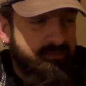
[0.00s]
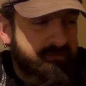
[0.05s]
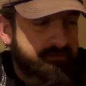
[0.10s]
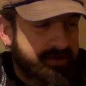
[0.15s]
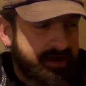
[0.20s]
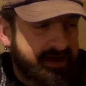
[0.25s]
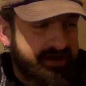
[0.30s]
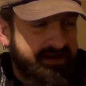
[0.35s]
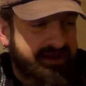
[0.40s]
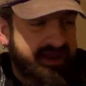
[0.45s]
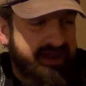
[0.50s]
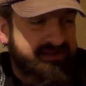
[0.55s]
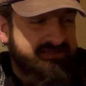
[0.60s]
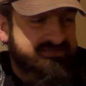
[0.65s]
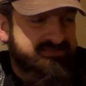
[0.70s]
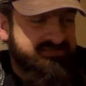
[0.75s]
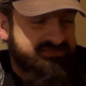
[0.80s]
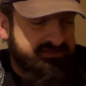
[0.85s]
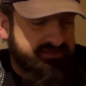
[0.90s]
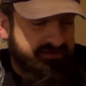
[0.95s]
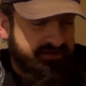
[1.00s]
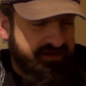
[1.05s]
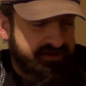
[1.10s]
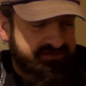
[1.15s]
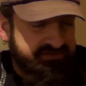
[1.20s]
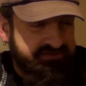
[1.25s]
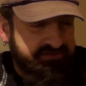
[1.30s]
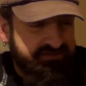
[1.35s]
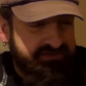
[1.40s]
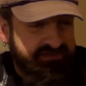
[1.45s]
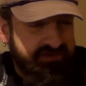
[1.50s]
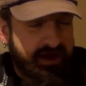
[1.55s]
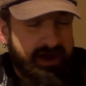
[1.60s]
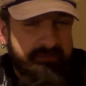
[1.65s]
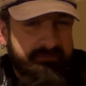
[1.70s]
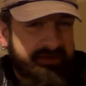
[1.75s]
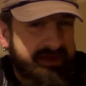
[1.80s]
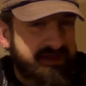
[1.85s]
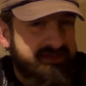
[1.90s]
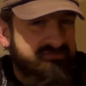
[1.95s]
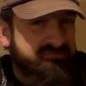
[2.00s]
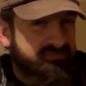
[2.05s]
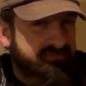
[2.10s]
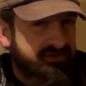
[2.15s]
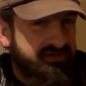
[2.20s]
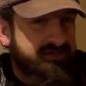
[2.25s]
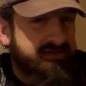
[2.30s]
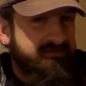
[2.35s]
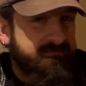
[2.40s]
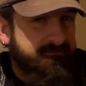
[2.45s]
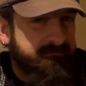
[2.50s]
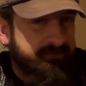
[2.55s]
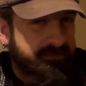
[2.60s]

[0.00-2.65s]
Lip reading: I wouldn't buy it again. It's just because usually IPA is really,